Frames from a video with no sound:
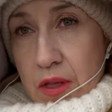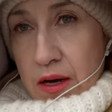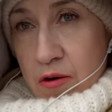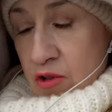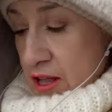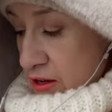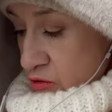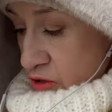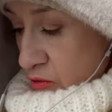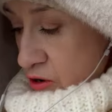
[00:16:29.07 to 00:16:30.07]
I would like
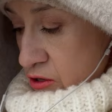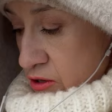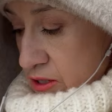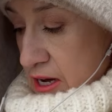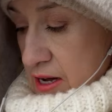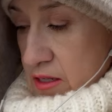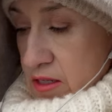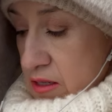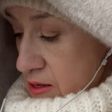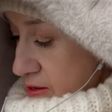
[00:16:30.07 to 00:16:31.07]
to know your thoughts,
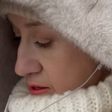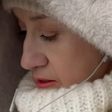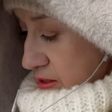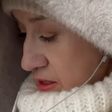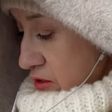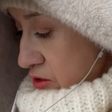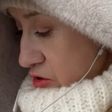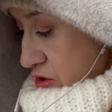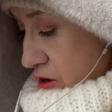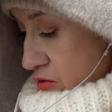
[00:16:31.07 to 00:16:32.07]
guys. This is not a
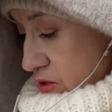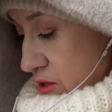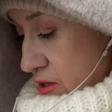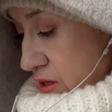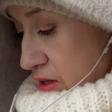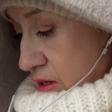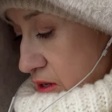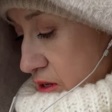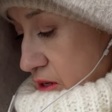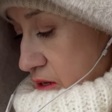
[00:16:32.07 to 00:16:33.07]
joke.
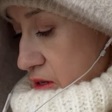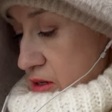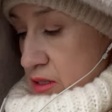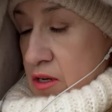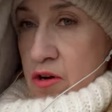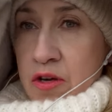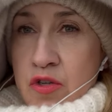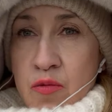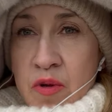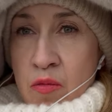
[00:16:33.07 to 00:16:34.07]
It's going
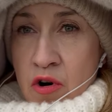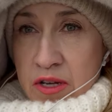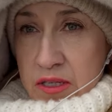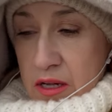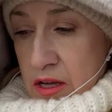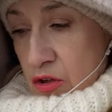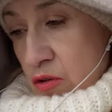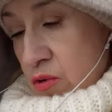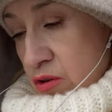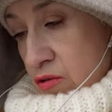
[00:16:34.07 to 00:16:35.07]
to be more
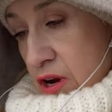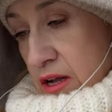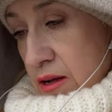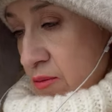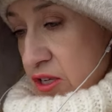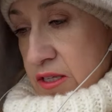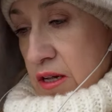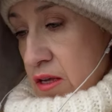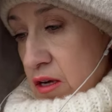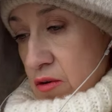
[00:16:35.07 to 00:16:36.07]
escalation with Ukraine. I'm just
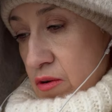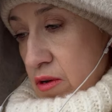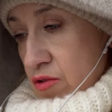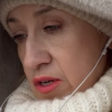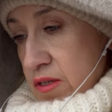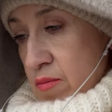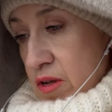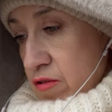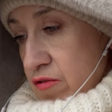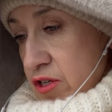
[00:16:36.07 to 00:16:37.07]
telling you, just a
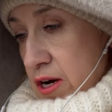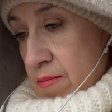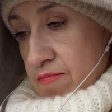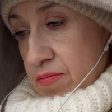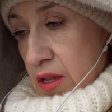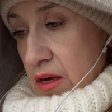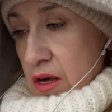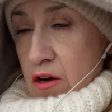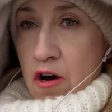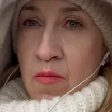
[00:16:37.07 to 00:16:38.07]
matter of time.
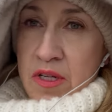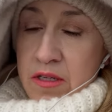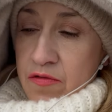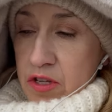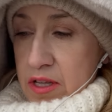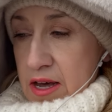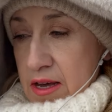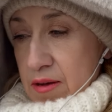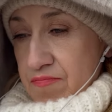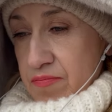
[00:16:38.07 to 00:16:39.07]
Comments of the day.